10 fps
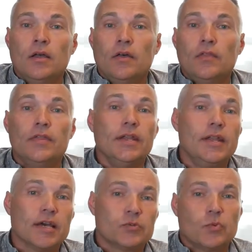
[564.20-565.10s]
the
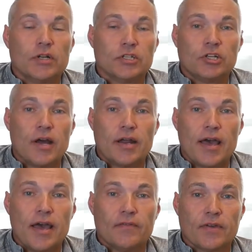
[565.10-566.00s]
next prediction I'd
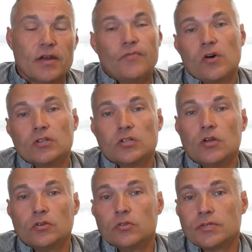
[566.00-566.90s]
have kind of falls
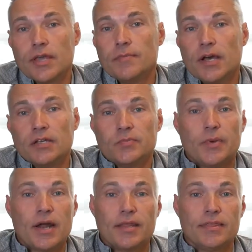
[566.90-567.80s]
along those same lines,
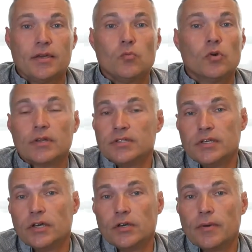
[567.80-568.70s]
but I think we're going to
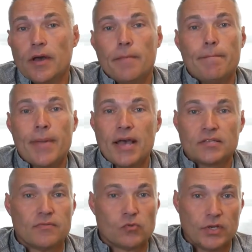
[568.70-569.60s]
see a
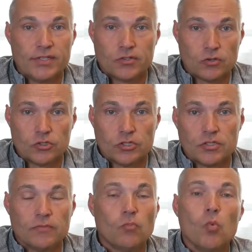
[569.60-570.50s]
massive
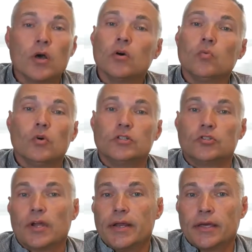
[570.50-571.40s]
resurgence of one-on-one
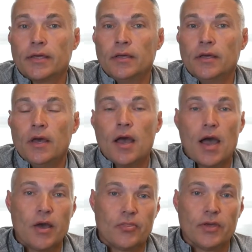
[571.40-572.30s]
training.
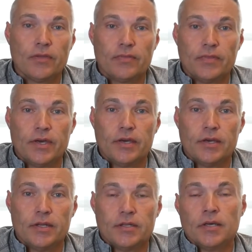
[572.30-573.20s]
I think
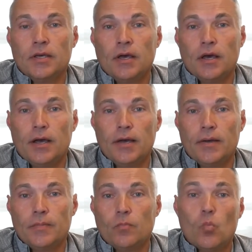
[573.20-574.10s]
that
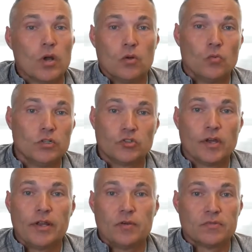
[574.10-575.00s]
one-on-one
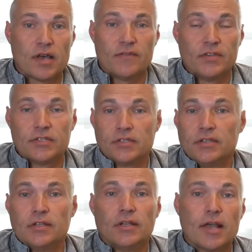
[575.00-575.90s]
training was
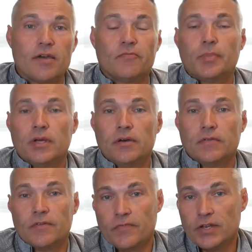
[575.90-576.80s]
obviously the lifeblood
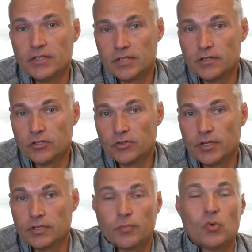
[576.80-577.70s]
of the fitness
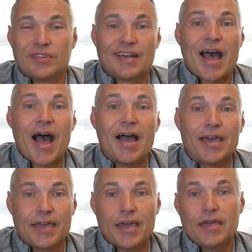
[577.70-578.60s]
industry at the point that
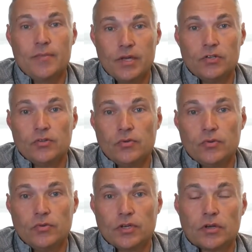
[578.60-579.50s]
I came
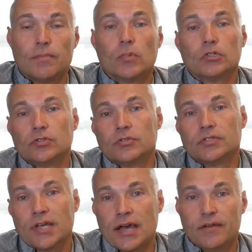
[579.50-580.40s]
into the commercial
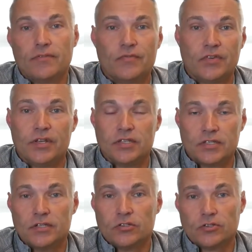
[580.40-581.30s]
side of the fitness
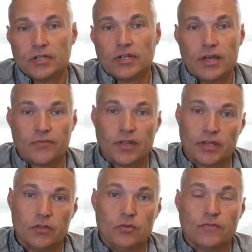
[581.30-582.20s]
industry and left like
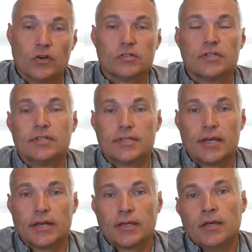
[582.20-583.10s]
a university setting.